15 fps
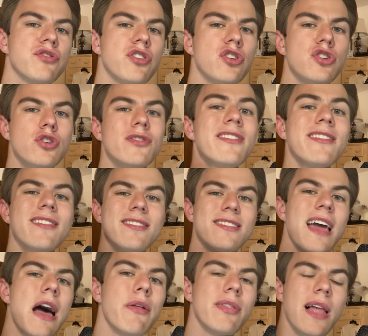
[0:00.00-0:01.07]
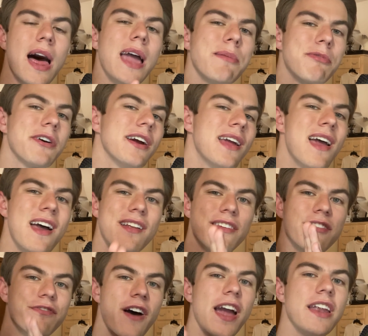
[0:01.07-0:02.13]
So use the sound library
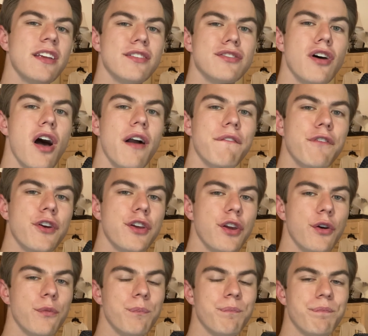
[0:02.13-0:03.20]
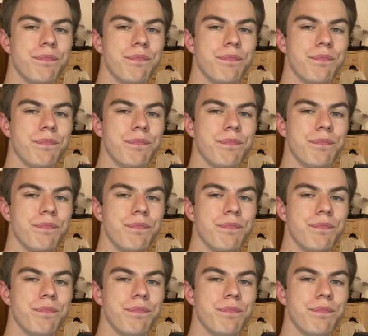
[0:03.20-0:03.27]
to find a song for you.